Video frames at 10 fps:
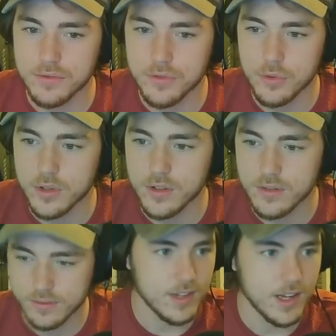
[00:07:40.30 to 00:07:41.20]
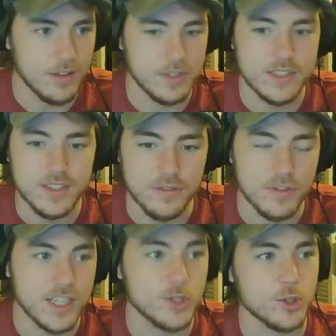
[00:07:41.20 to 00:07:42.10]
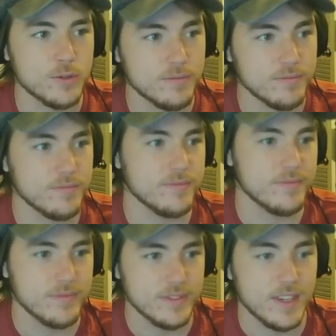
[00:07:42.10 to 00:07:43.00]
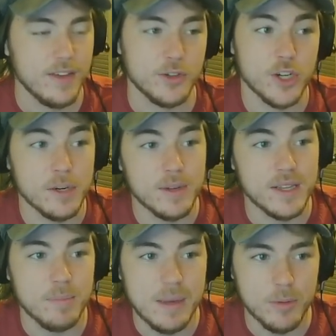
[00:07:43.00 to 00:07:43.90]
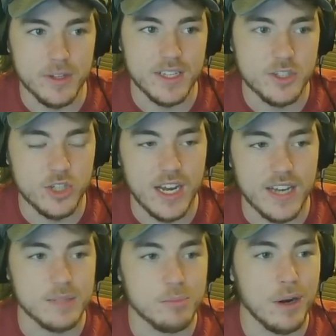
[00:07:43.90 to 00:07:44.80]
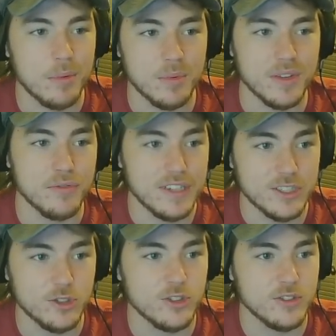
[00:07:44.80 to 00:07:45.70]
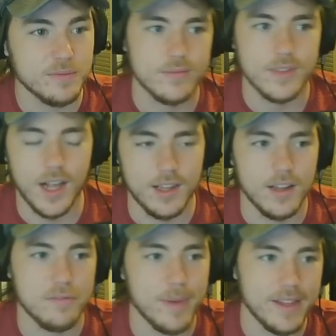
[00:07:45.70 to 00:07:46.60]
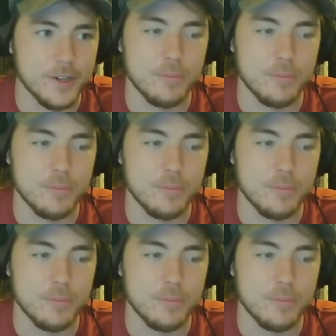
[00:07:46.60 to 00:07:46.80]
for? Obviously fish. If you're talking about the people in this chat, it's probably fish. I love my little